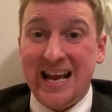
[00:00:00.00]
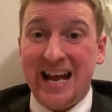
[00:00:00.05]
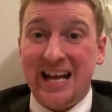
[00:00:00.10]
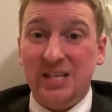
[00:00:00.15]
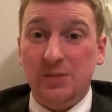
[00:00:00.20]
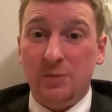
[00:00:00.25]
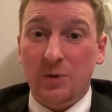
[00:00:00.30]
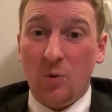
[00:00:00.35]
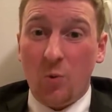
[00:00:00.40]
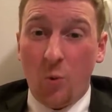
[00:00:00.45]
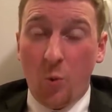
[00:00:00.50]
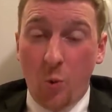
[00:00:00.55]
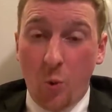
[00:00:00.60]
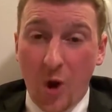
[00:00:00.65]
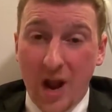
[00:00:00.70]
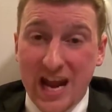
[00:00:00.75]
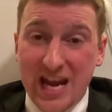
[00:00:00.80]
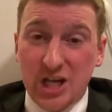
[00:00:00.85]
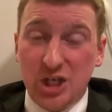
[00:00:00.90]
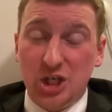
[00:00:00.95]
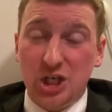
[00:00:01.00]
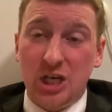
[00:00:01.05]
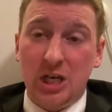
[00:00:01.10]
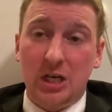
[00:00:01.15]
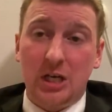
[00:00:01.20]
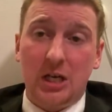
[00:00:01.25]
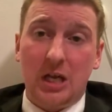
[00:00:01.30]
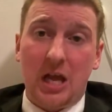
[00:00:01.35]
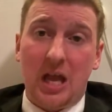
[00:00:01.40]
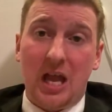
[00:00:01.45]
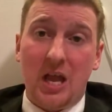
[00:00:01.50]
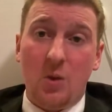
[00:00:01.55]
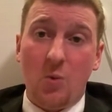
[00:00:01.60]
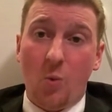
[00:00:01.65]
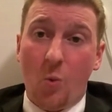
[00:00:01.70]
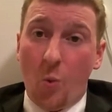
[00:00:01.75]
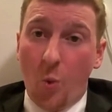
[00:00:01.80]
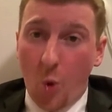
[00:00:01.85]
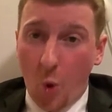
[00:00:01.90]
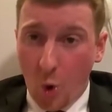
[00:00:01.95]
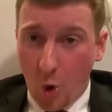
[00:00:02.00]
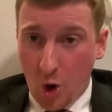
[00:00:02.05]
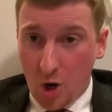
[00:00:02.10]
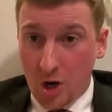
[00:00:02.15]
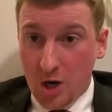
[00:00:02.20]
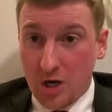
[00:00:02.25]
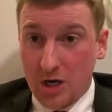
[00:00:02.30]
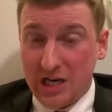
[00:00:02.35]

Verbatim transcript: has been waging a war